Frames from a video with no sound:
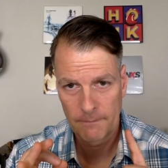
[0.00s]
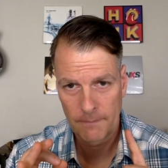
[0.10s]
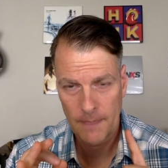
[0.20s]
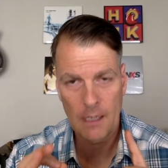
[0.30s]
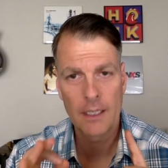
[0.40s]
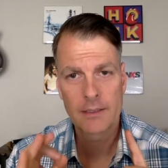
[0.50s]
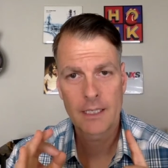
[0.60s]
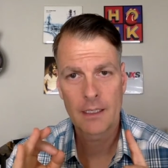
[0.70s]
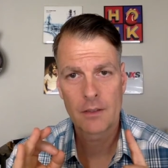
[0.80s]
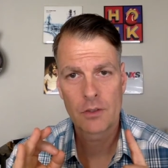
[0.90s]
Now let's
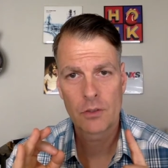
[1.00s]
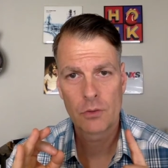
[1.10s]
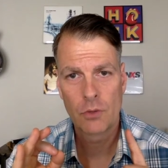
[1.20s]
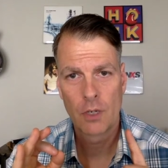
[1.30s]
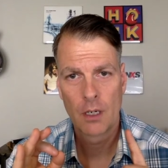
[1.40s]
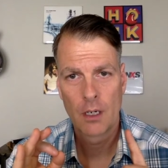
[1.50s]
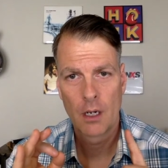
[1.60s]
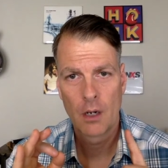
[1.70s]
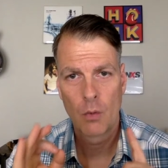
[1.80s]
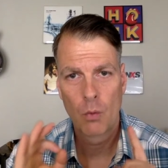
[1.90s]
get into
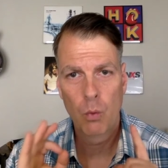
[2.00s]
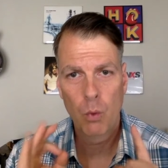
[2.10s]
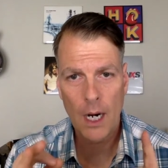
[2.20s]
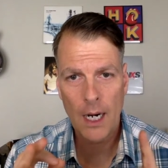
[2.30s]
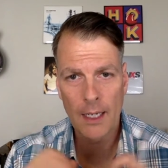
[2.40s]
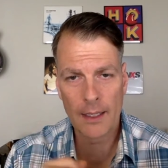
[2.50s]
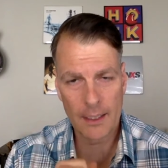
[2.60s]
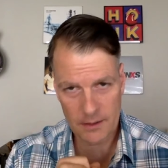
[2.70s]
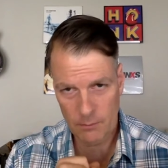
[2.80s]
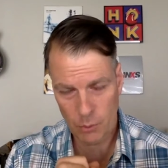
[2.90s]
why
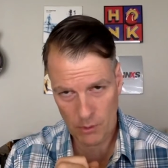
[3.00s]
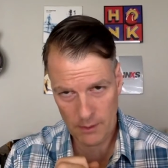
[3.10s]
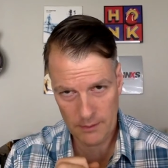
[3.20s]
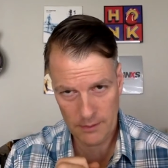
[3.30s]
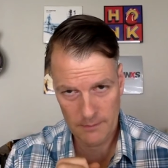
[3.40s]
that's important.